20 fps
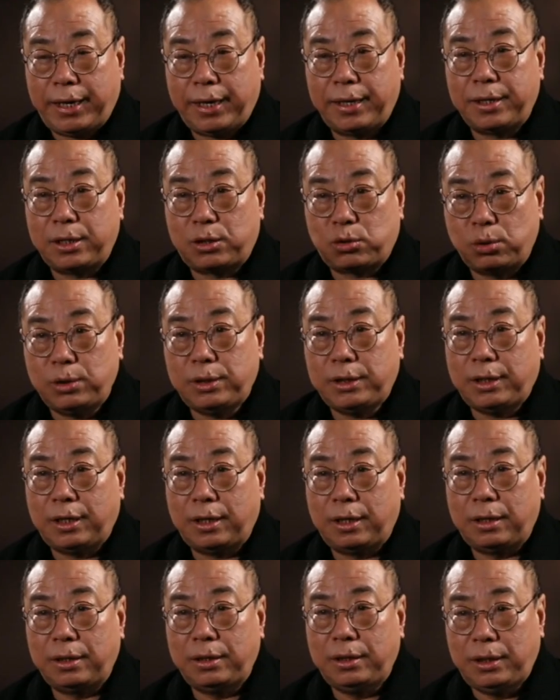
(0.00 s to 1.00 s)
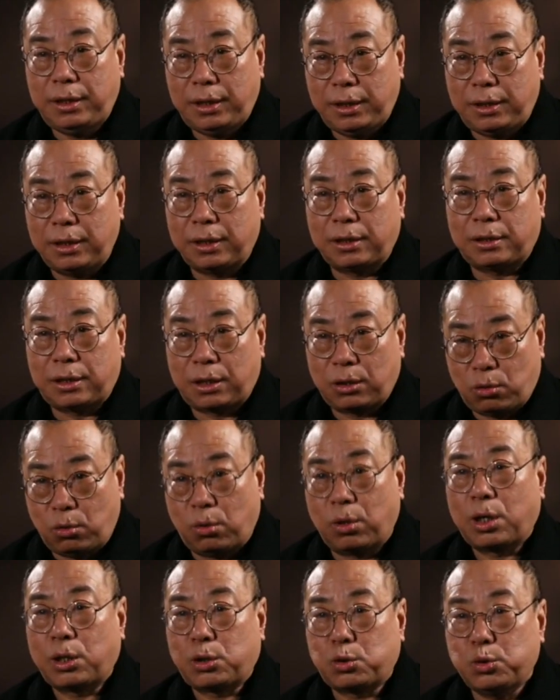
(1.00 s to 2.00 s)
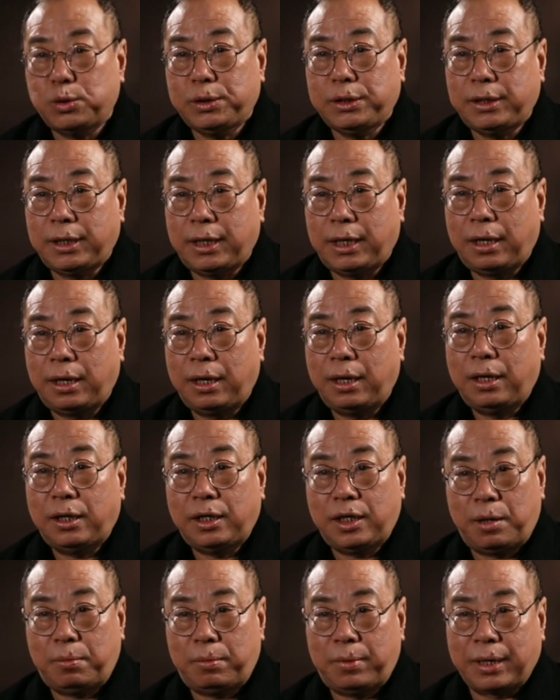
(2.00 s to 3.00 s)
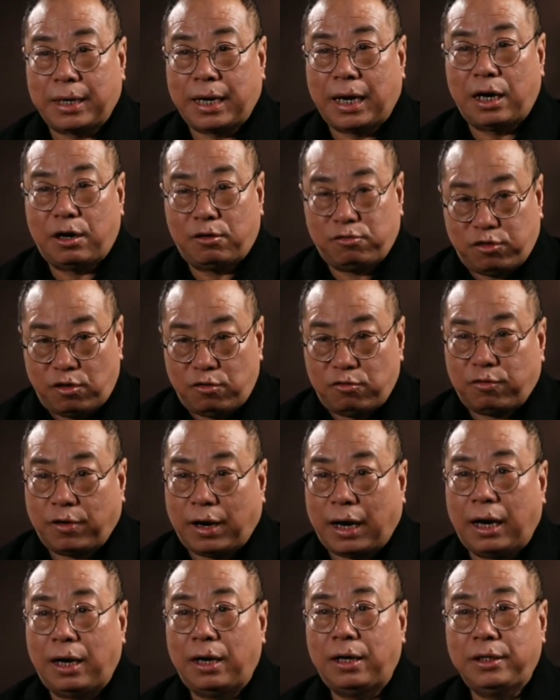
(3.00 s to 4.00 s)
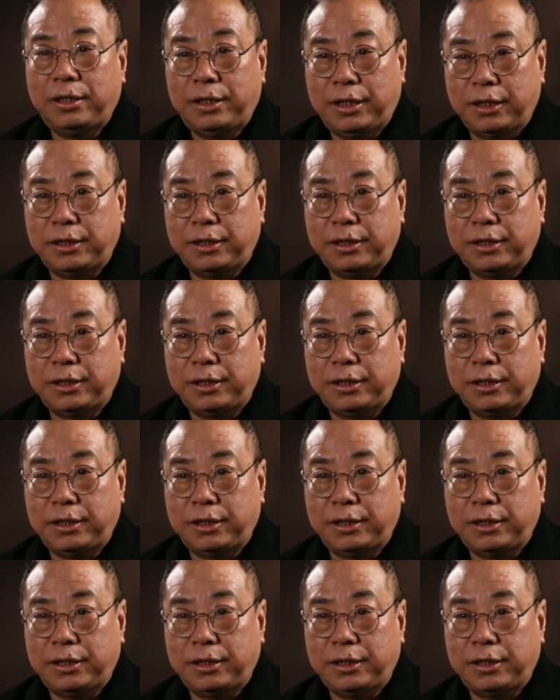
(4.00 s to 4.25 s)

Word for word: of the spring in China's 24 solar terms. All beings